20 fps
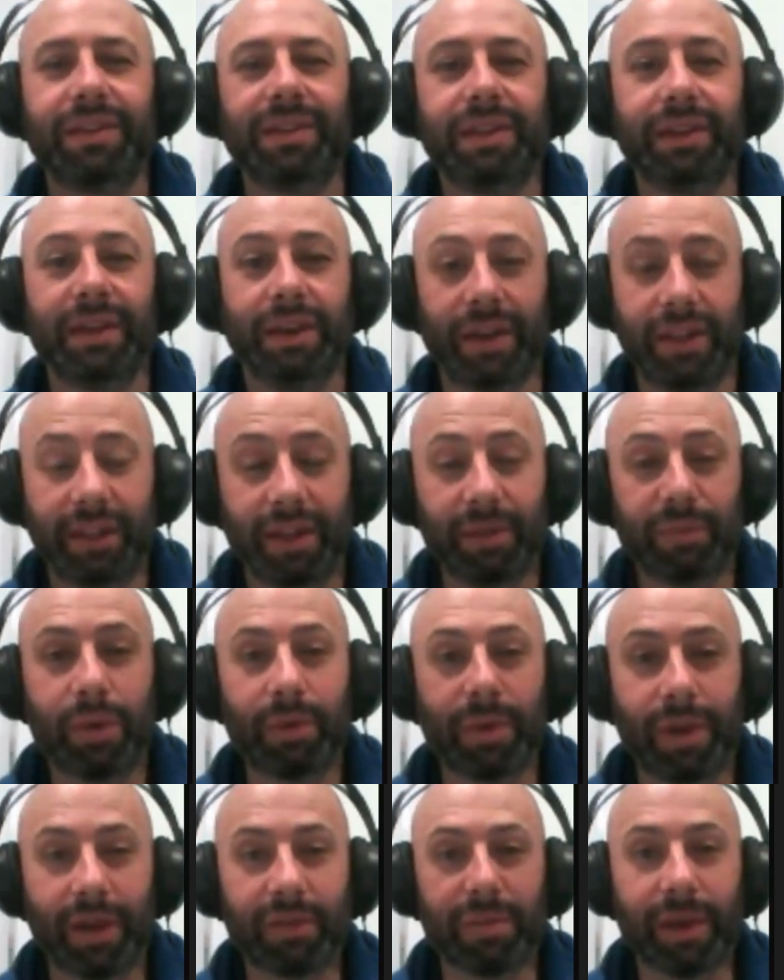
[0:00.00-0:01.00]
Yeah, they
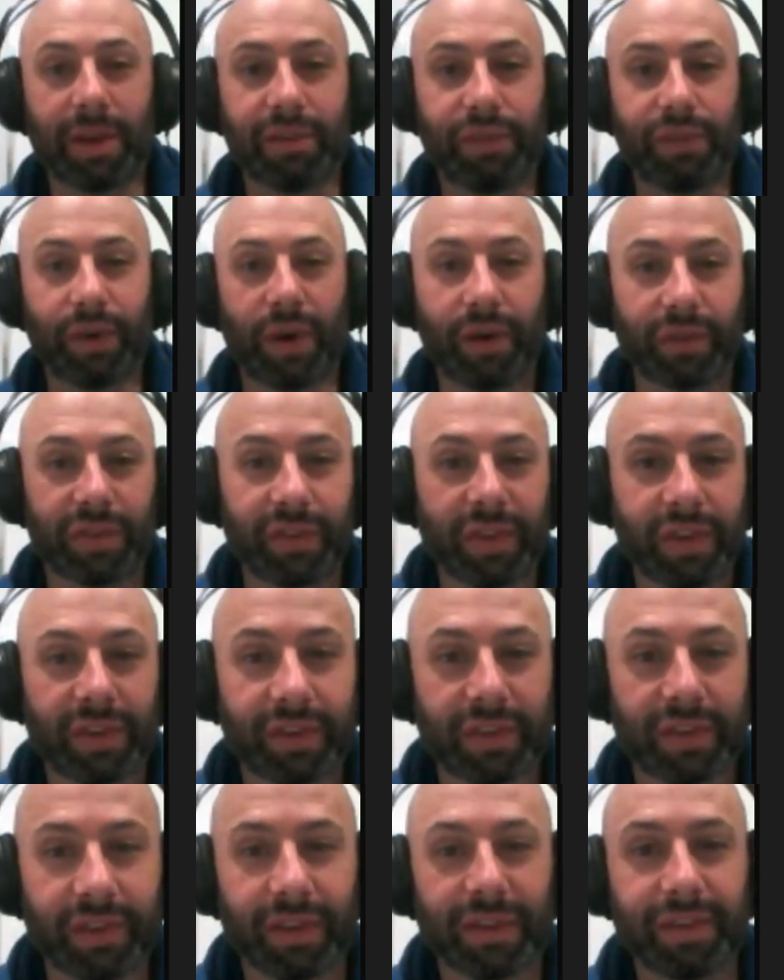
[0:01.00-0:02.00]
probably have about 5 or
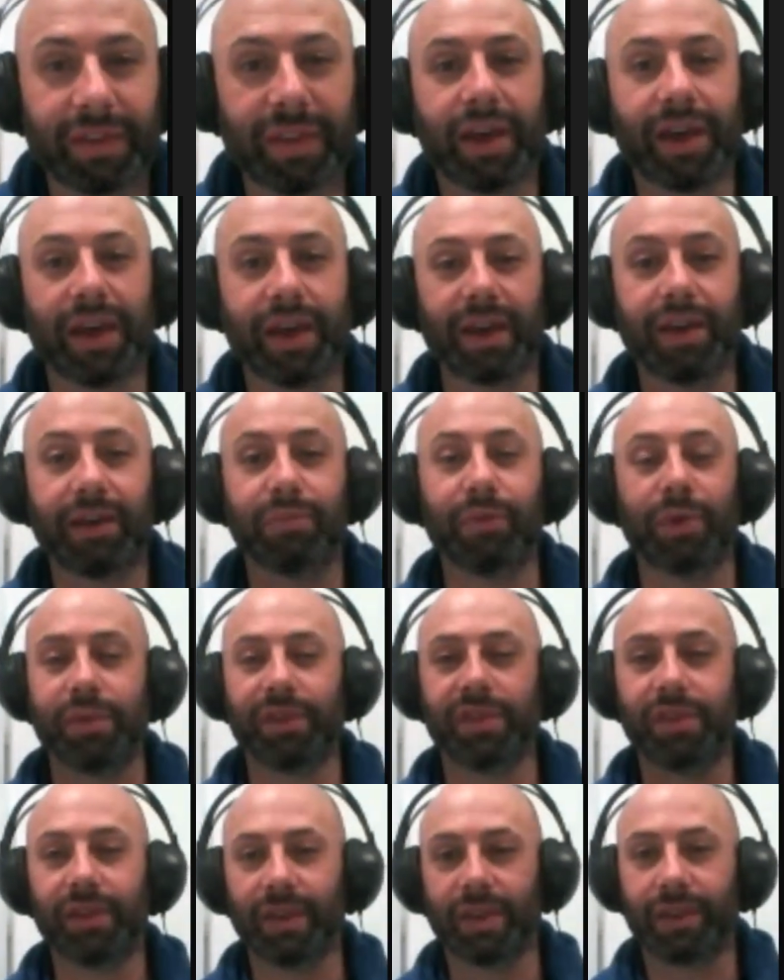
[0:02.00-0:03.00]
6 that are
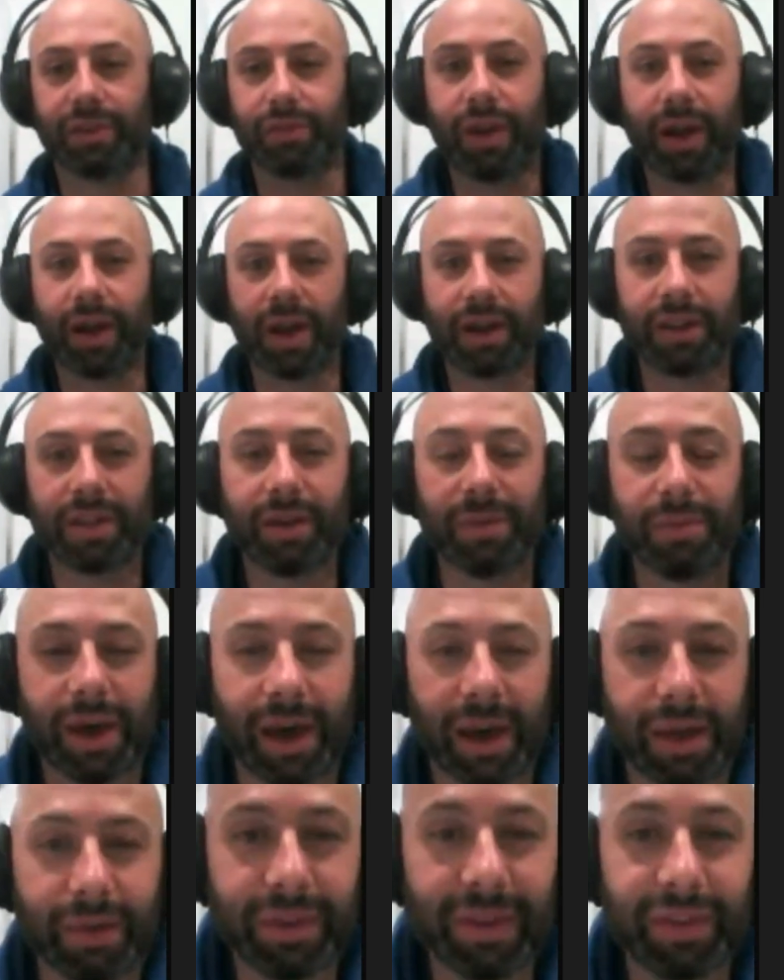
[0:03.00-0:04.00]
probably sick of the rain at the
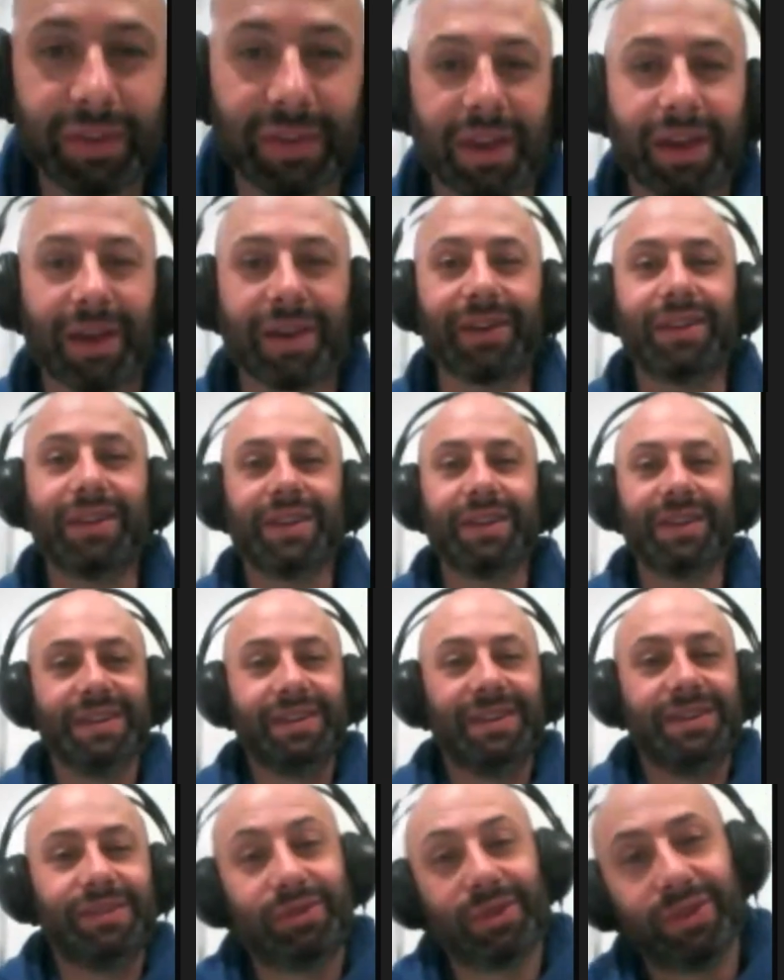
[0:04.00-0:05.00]
moment. So
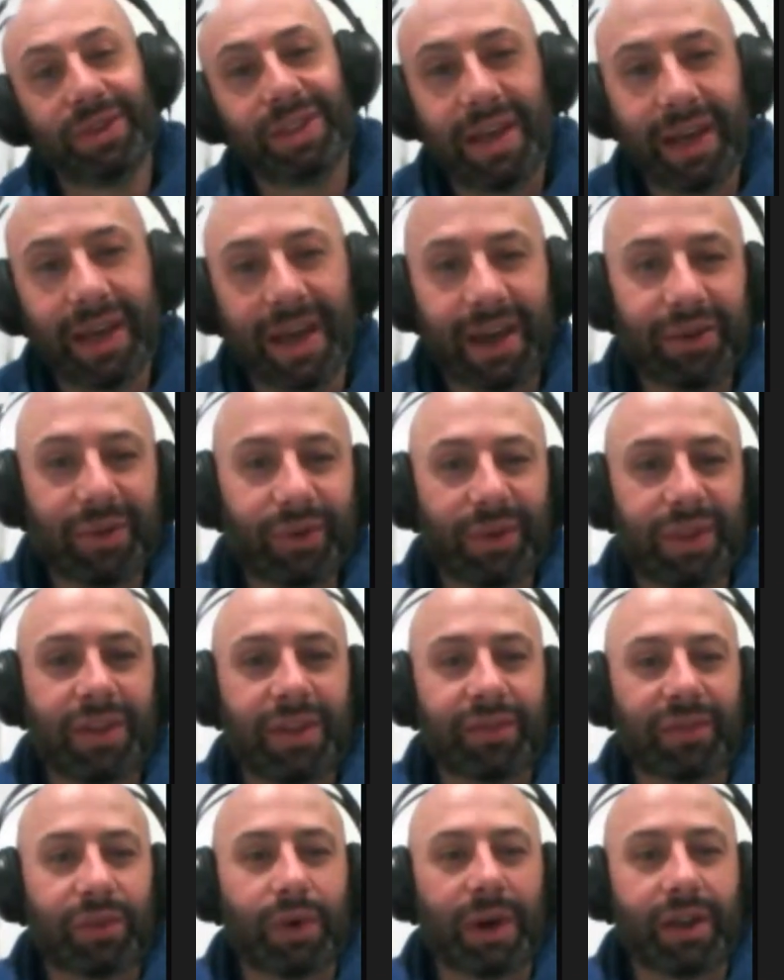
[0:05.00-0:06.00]
we'll
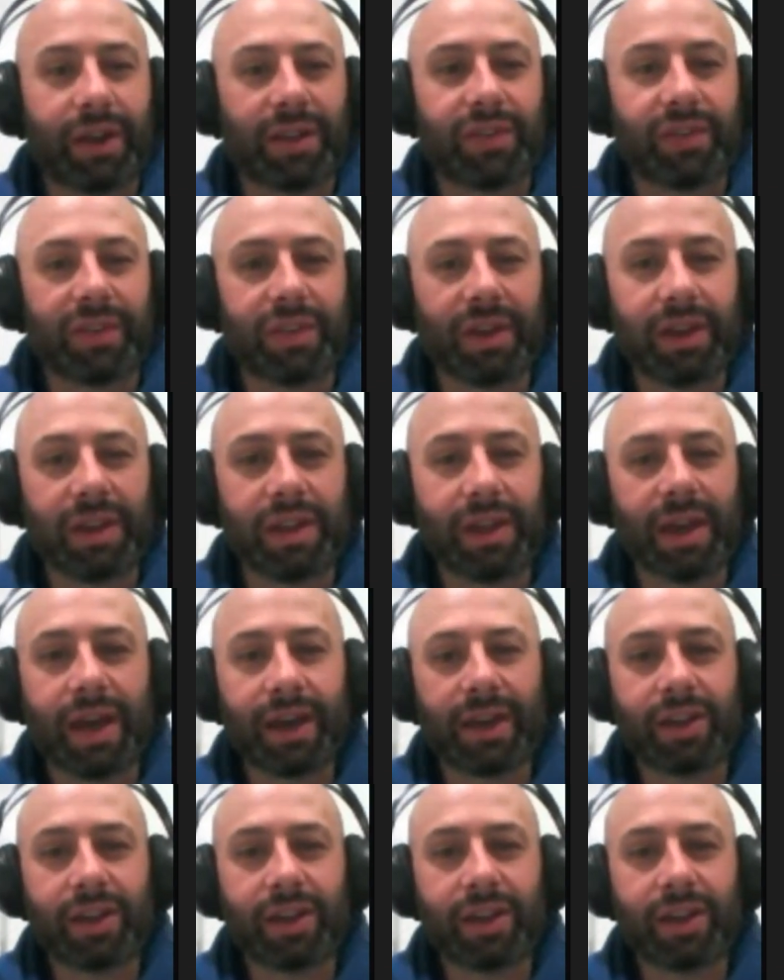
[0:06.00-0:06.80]
have to wait and see.